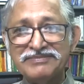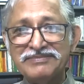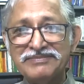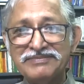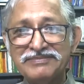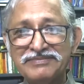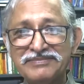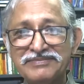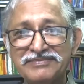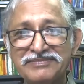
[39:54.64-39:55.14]

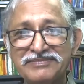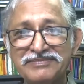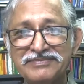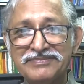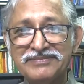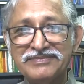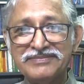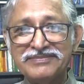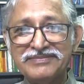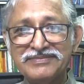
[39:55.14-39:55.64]

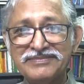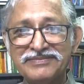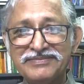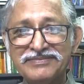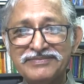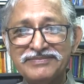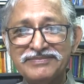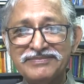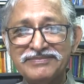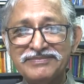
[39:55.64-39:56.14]

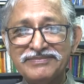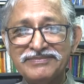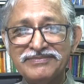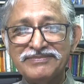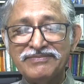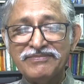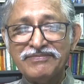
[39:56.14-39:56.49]
Nobody speaks.